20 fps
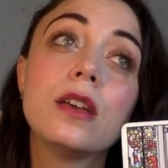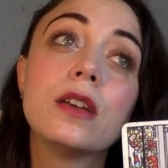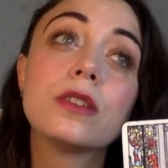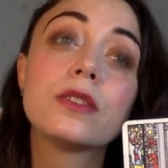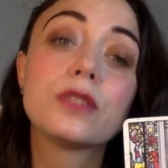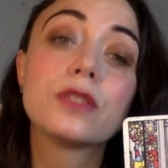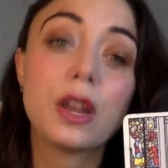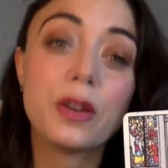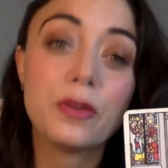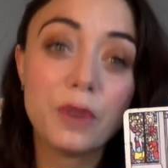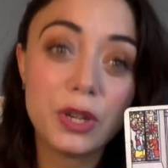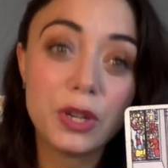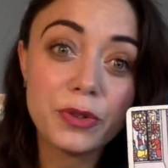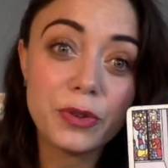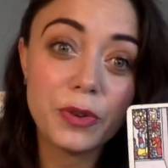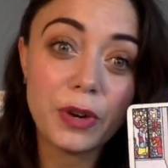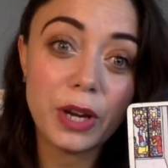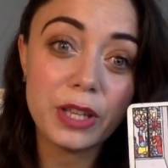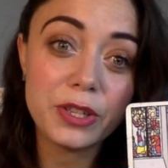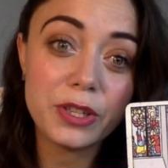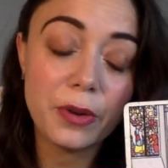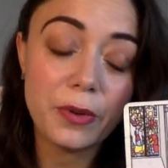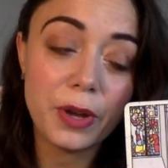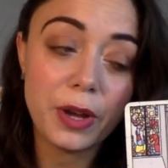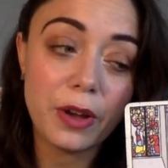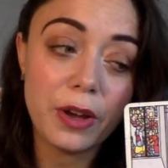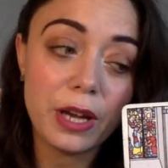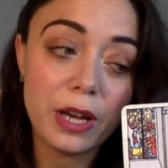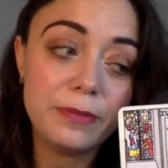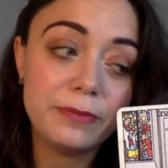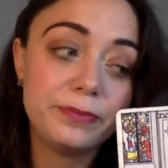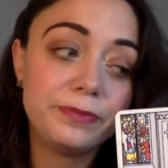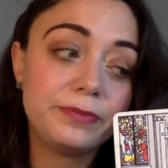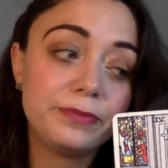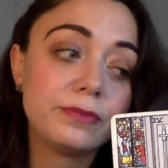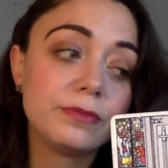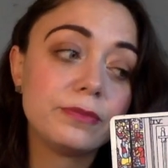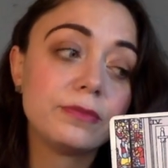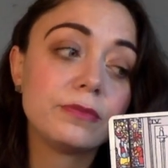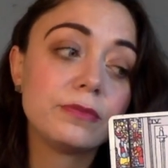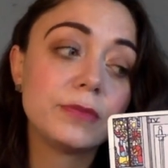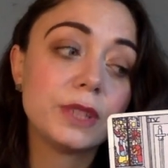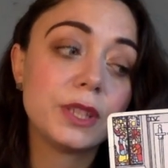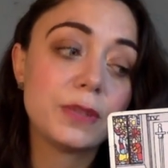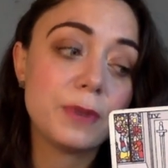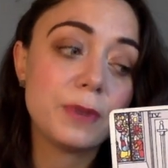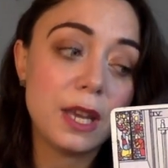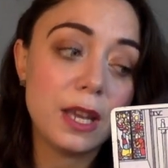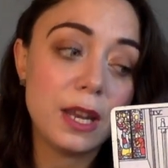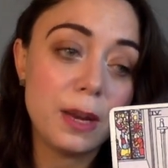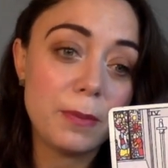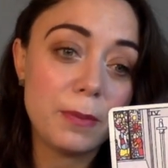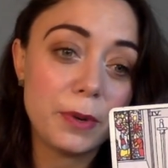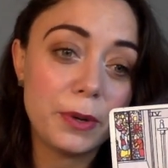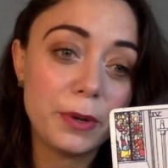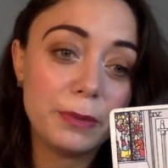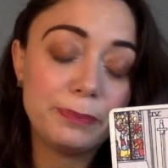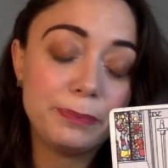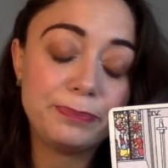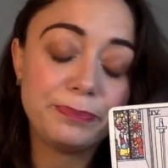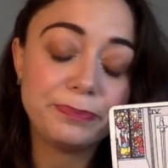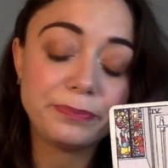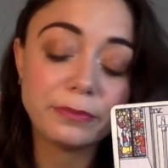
There's a lot of retrogrades going on once we hit April.